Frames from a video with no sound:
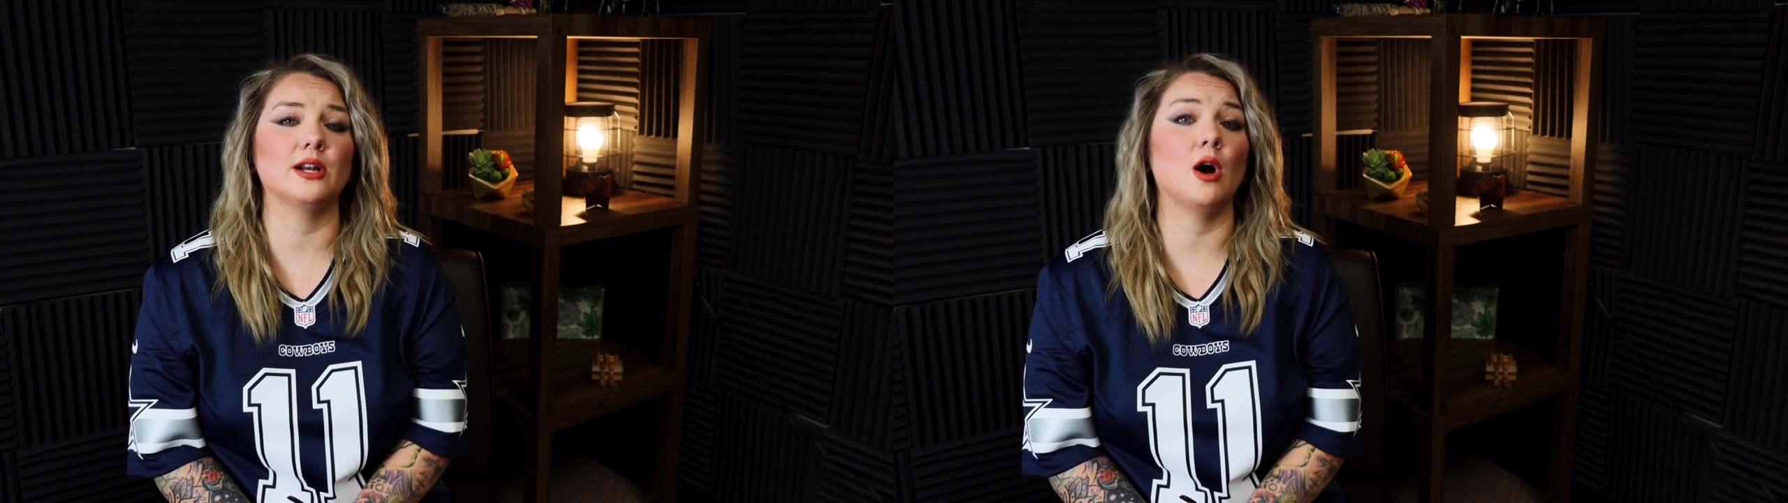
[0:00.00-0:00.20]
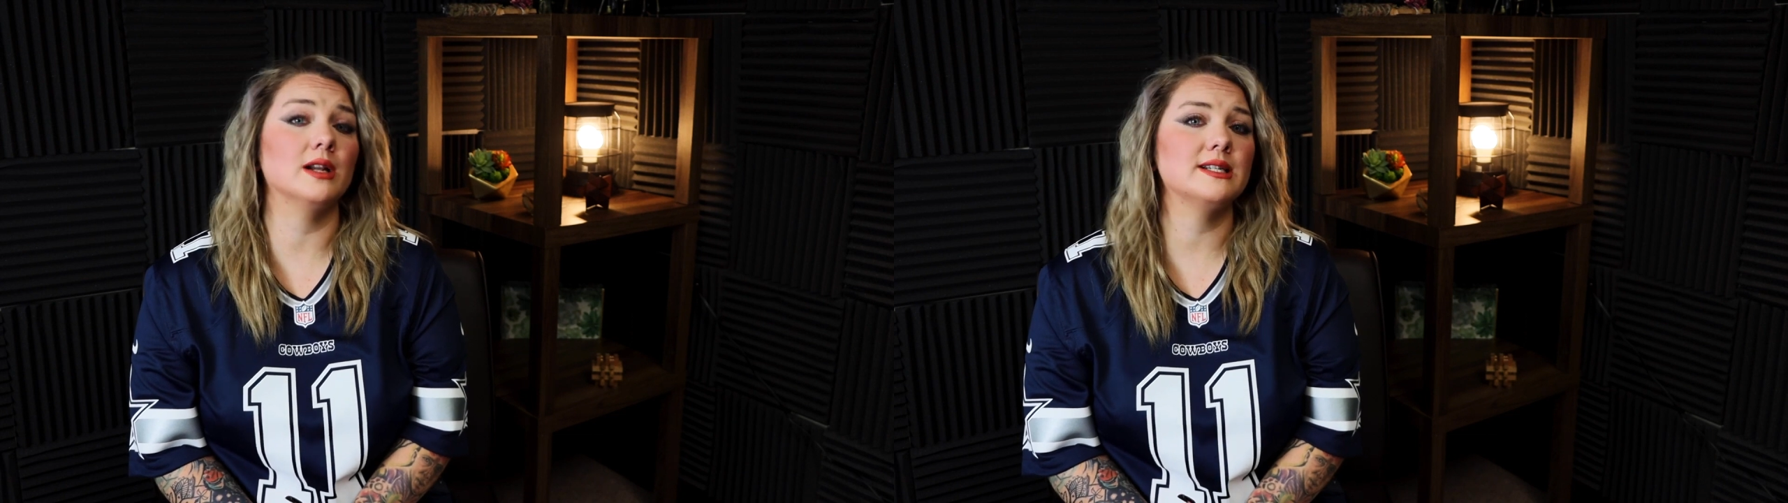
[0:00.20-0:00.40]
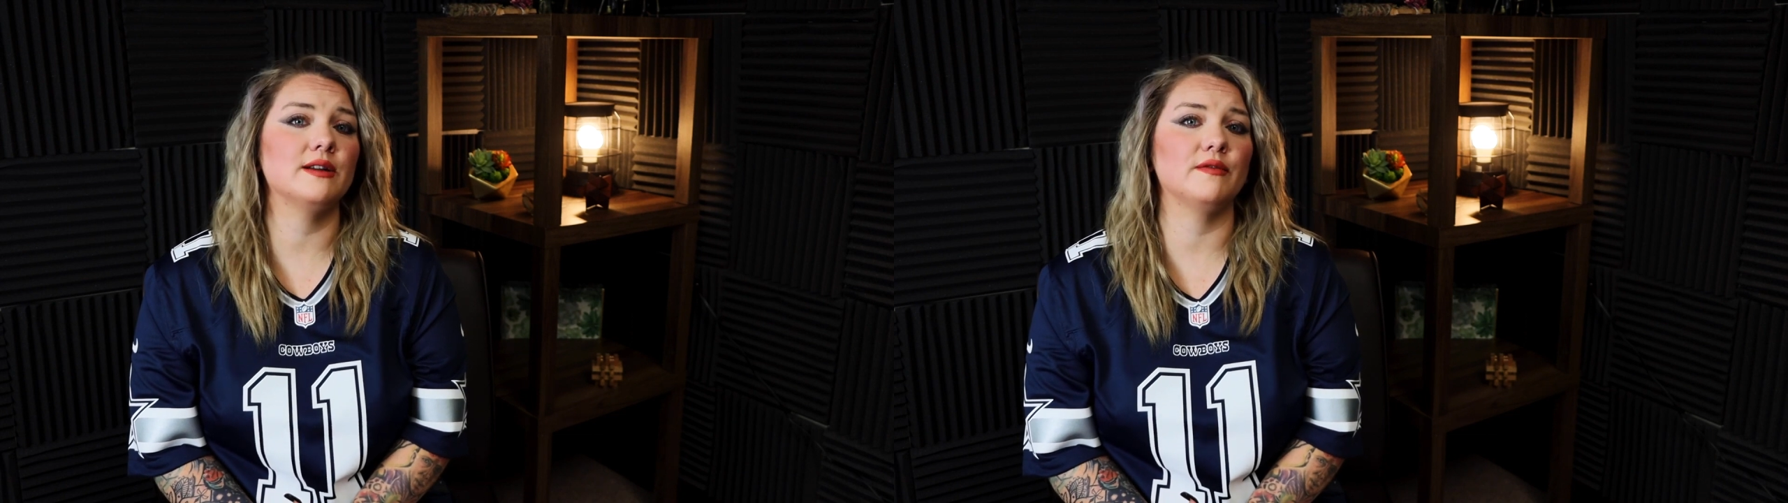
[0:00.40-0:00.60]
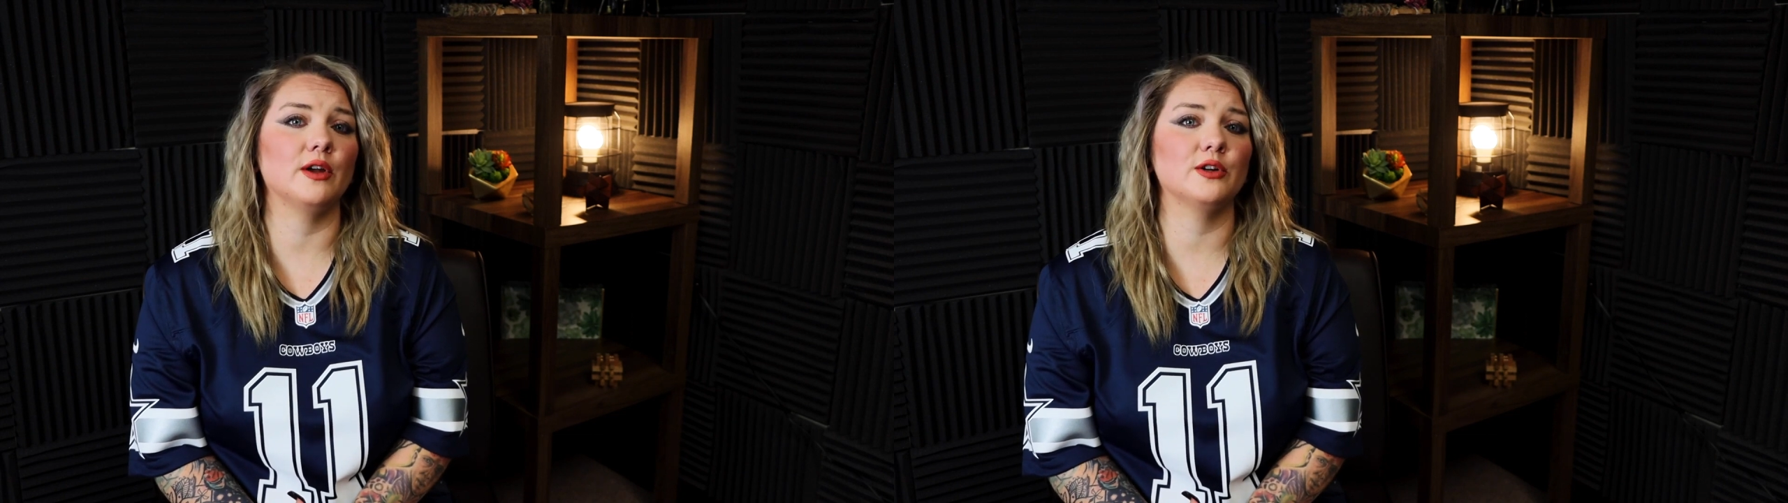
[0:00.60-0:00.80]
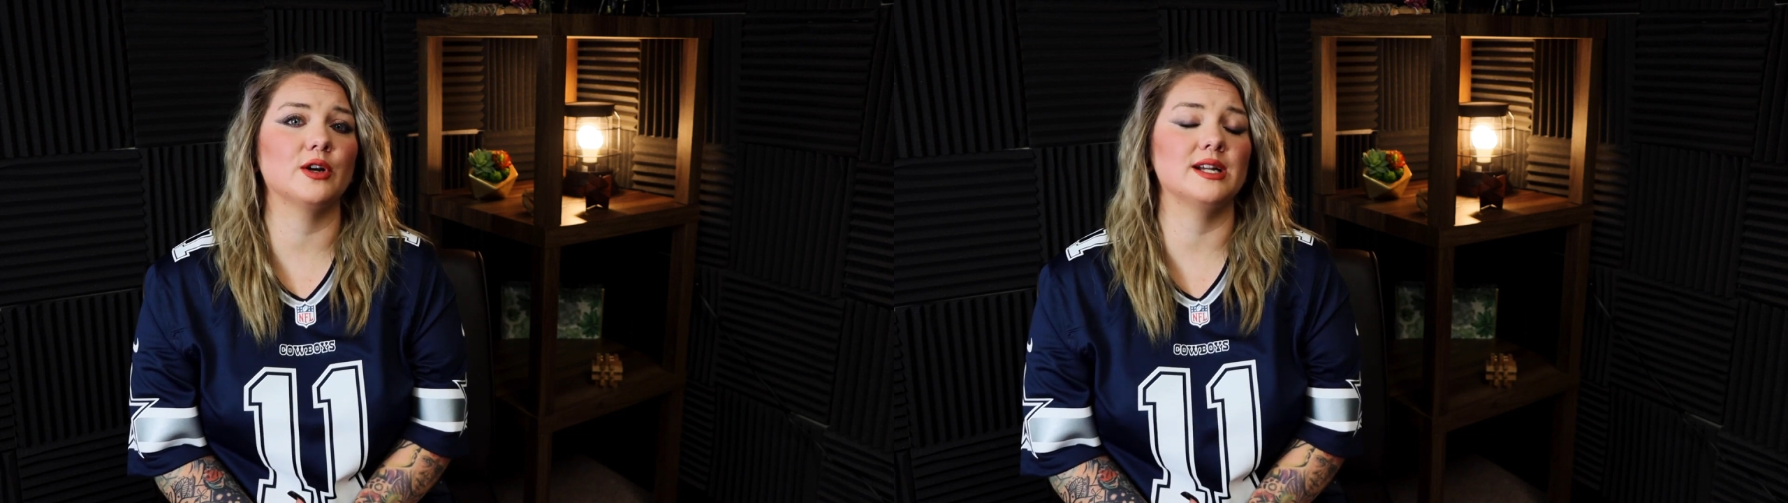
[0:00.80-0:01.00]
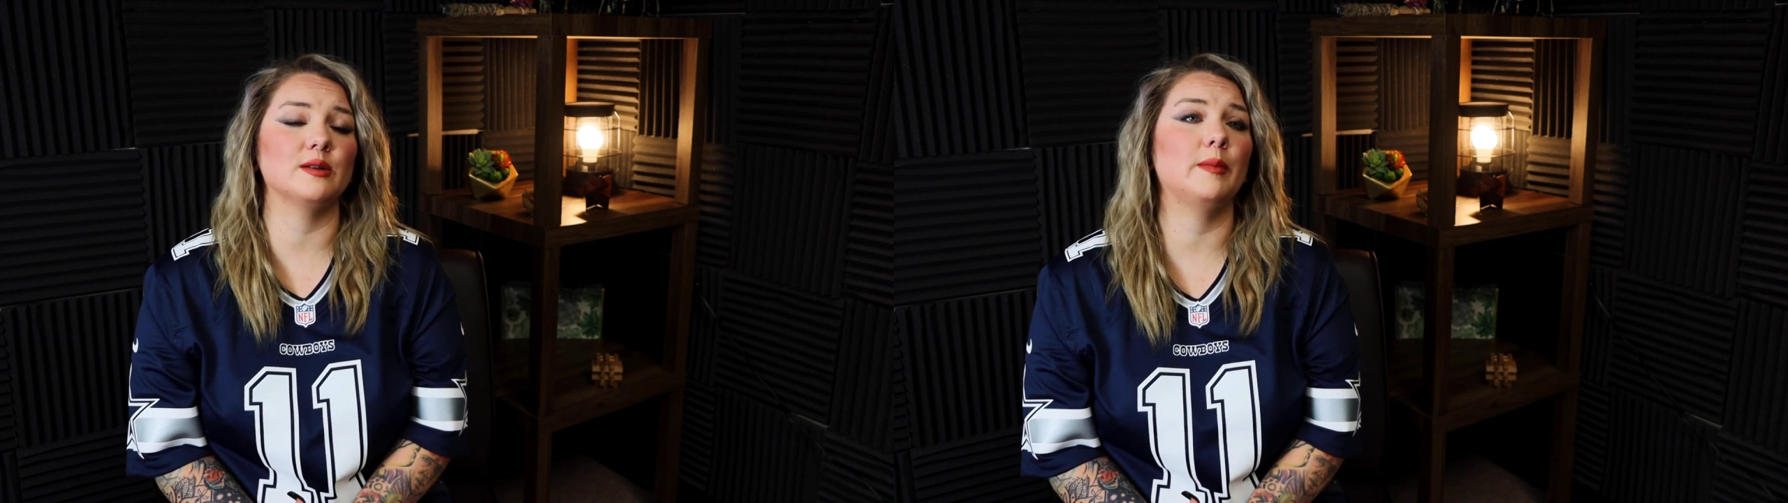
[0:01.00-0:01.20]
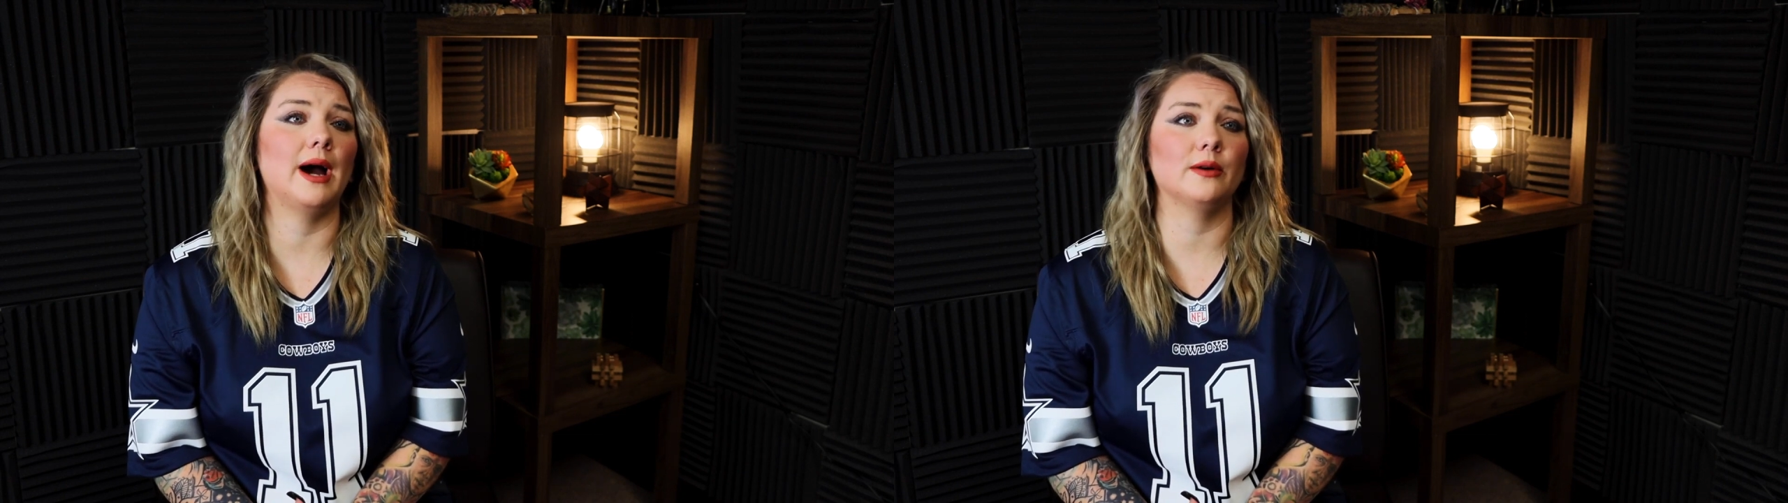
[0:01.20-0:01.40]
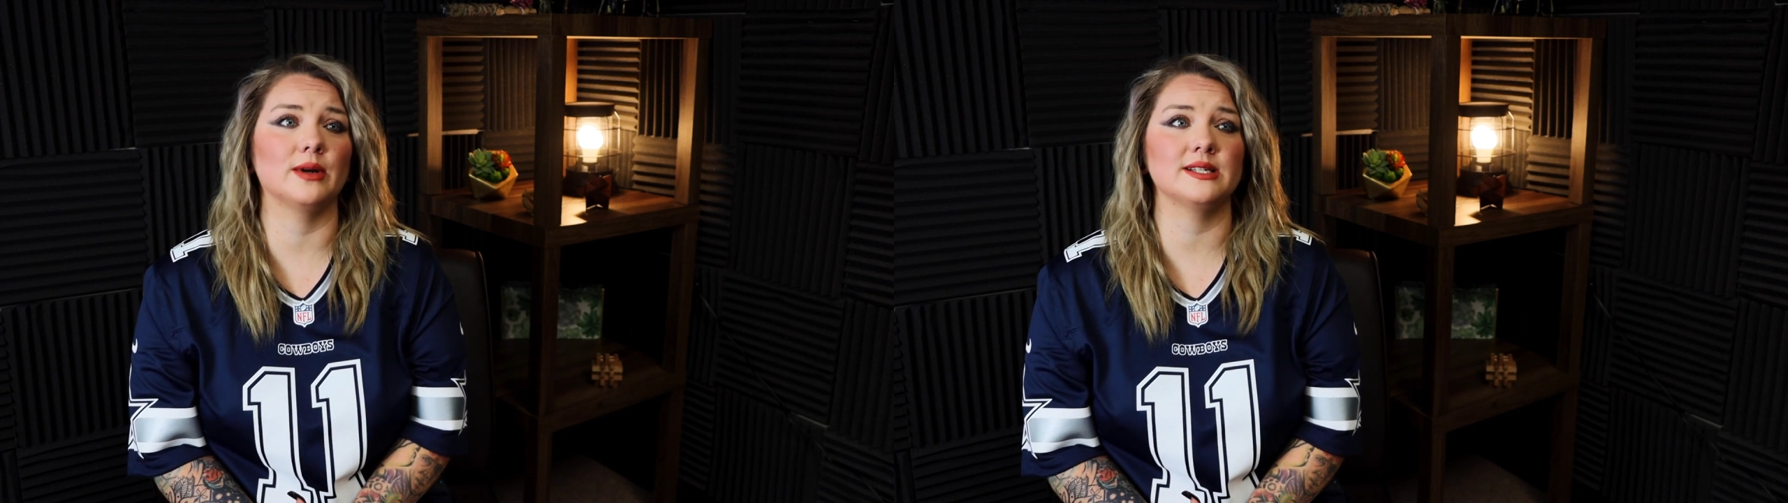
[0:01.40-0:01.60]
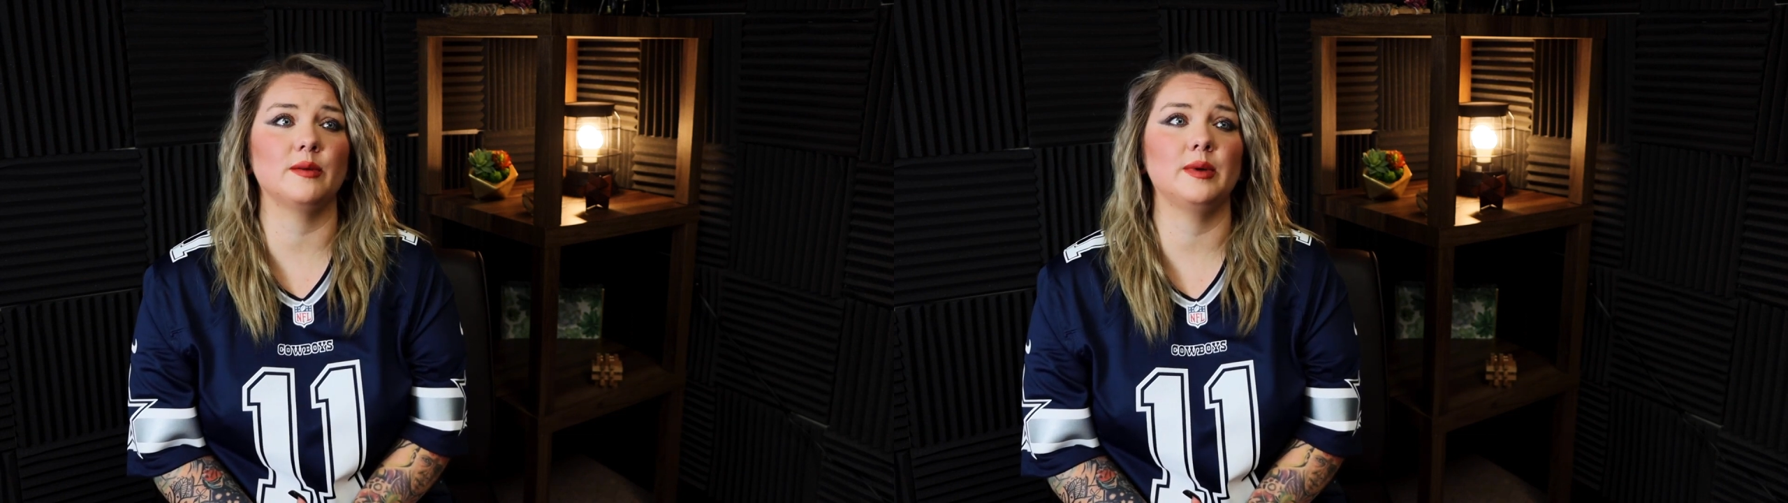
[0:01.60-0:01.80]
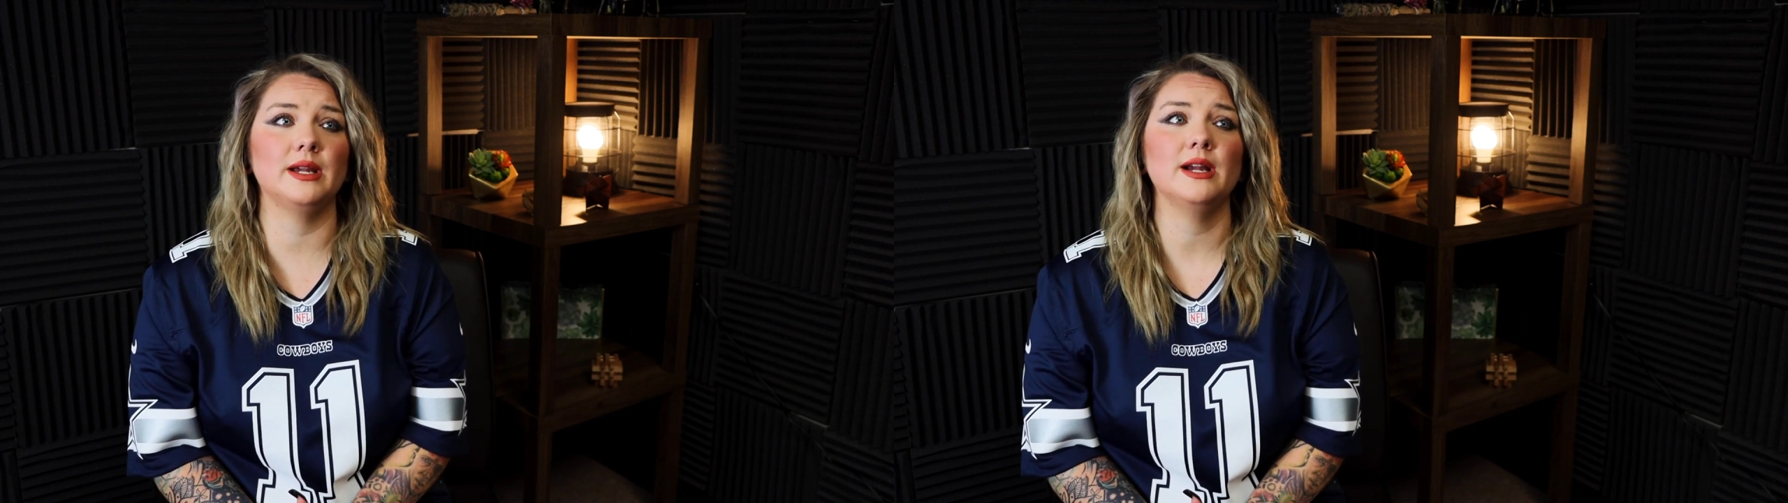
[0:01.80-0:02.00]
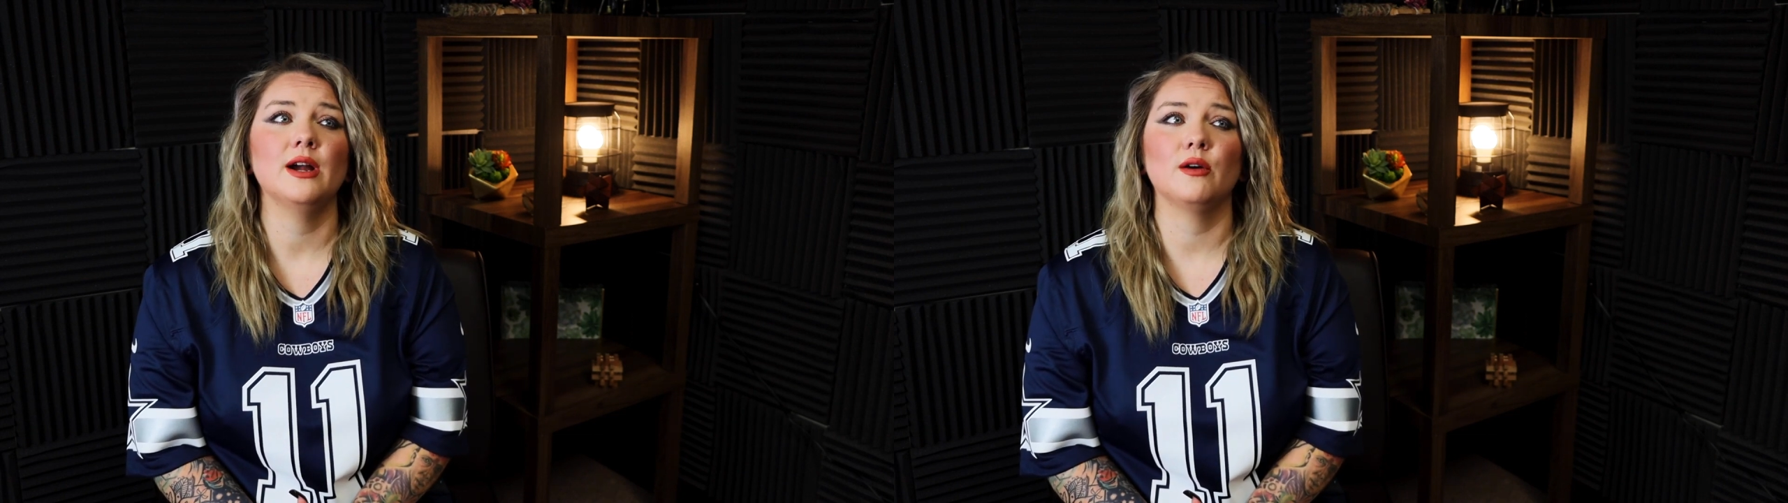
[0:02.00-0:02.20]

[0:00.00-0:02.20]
and constant failure is a bad recipe